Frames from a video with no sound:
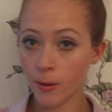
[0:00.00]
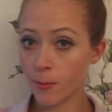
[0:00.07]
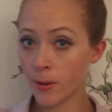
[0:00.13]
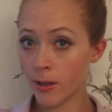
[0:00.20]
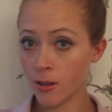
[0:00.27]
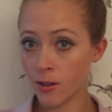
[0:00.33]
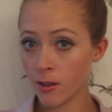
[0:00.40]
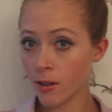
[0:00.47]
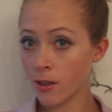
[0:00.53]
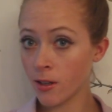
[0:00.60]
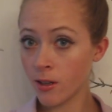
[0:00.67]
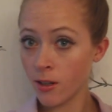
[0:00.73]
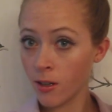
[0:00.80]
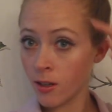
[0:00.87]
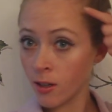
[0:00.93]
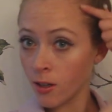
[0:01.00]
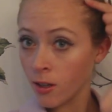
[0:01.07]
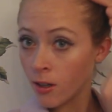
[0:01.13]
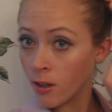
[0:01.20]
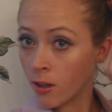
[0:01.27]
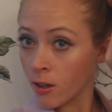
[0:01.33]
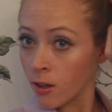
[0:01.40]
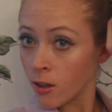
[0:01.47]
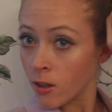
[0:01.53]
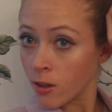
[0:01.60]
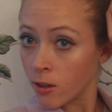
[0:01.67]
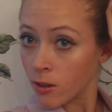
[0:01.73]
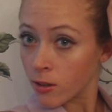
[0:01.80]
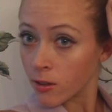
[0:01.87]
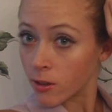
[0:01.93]
pin.
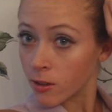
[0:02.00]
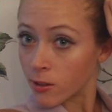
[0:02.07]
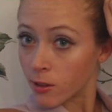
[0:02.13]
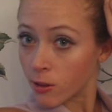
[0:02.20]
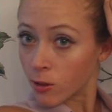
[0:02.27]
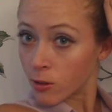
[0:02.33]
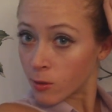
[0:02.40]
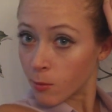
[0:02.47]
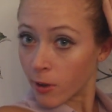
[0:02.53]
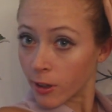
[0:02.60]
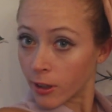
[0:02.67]
There's a little spot